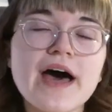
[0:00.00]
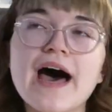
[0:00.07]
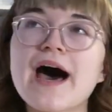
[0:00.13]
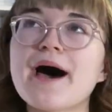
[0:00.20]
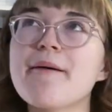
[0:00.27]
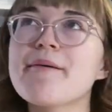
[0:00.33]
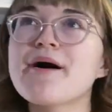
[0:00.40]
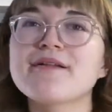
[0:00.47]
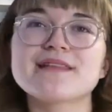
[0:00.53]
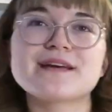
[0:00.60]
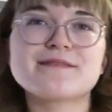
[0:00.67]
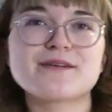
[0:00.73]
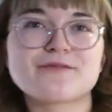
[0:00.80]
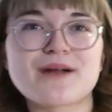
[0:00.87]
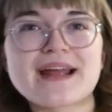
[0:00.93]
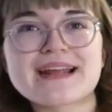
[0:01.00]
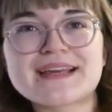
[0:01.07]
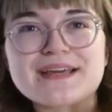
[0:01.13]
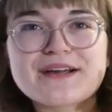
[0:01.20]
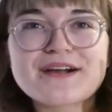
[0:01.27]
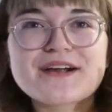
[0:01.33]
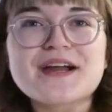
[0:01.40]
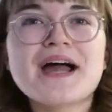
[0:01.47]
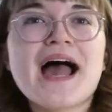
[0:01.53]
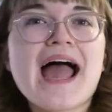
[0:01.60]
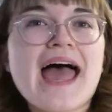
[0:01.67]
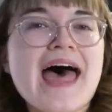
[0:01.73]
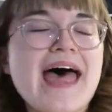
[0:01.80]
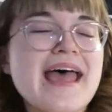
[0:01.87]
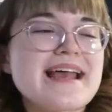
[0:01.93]
I'll leave it right here.
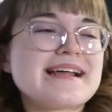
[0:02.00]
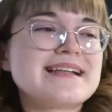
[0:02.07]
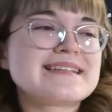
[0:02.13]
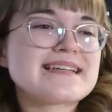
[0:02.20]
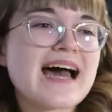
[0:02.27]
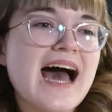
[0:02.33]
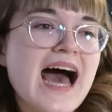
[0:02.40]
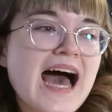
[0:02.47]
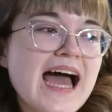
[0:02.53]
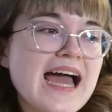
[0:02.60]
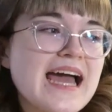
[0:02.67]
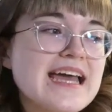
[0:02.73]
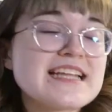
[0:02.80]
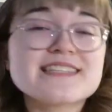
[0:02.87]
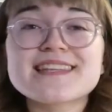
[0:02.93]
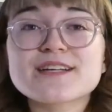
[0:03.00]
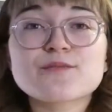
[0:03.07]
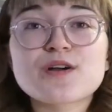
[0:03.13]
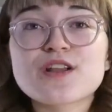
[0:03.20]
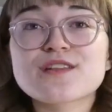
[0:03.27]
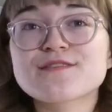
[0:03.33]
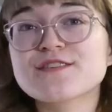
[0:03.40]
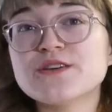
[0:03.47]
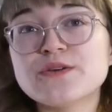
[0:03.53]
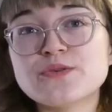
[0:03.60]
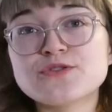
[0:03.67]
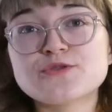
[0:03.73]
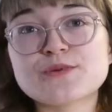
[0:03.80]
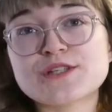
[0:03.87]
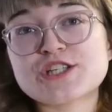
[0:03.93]
And it's like one of the
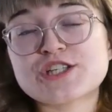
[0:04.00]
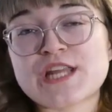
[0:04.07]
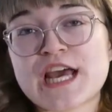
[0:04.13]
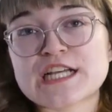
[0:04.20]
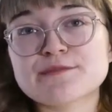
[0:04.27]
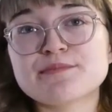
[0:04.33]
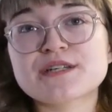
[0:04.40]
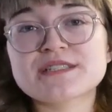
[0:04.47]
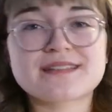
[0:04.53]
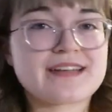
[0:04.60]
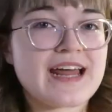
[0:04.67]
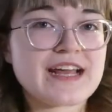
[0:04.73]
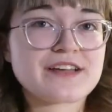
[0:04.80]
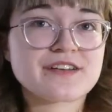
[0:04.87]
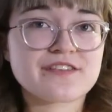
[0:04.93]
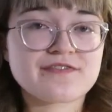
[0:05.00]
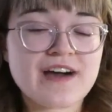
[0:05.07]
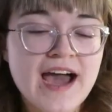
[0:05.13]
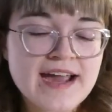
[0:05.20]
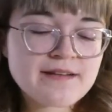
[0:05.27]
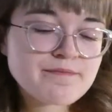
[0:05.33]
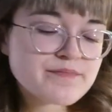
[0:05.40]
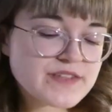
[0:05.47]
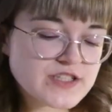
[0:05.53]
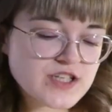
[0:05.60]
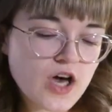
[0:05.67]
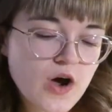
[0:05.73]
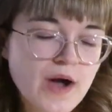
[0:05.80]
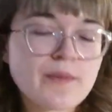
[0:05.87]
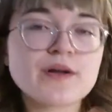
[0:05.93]
few Swedish textbooks that I could find.
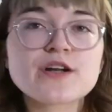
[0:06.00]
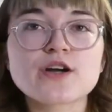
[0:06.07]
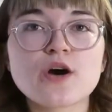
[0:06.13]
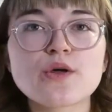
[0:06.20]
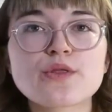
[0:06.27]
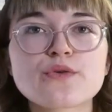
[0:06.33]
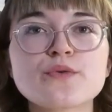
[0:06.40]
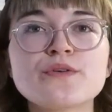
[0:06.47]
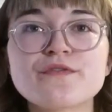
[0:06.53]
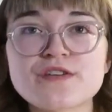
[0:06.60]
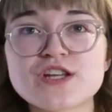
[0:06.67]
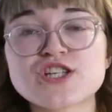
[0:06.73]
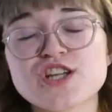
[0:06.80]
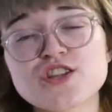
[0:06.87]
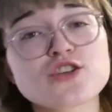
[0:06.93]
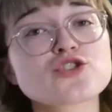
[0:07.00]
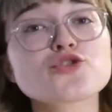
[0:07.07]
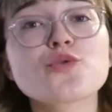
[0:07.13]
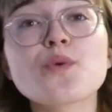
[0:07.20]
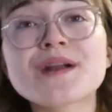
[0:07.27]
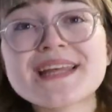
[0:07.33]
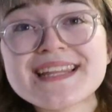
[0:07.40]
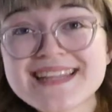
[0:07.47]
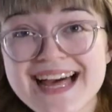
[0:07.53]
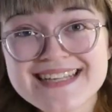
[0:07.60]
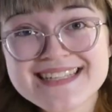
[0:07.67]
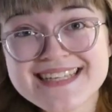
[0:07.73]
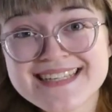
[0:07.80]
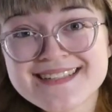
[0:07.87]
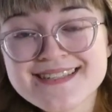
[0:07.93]
So I want to go through and finish it. There's 20
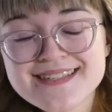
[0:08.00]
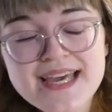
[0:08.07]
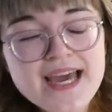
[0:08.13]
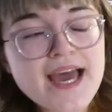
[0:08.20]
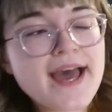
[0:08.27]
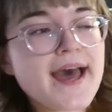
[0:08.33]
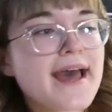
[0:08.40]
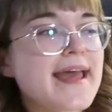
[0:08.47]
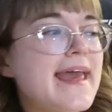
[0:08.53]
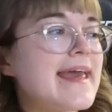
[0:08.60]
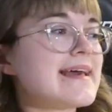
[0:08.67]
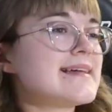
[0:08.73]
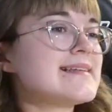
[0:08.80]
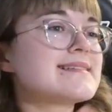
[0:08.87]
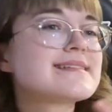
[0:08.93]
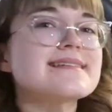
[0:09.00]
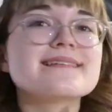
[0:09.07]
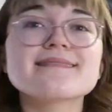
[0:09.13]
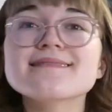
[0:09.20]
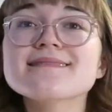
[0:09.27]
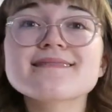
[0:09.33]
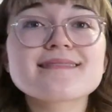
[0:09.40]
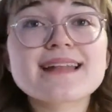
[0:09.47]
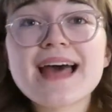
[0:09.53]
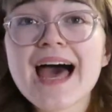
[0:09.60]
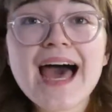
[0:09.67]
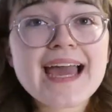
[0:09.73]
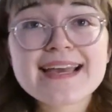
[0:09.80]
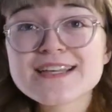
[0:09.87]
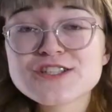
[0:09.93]
lessons, and
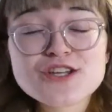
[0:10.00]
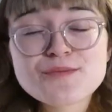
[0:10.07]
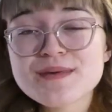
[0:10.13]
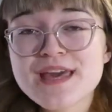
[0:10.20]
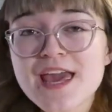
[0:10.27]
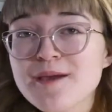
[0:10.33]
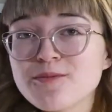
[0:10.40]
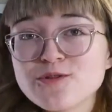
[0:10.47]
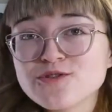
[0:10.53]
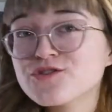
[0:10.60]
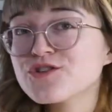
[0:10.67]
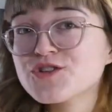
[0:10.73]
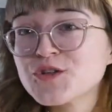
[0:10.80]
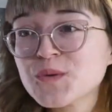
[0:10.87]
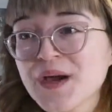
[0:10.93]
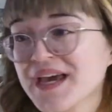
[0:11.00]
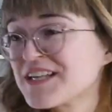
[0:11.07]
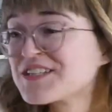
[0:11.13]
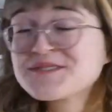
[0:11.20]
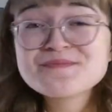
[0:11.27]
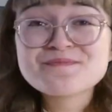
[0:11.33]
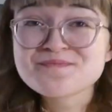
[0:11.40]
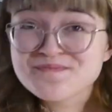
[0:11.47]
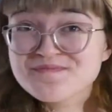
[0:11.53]
I should be able to do it.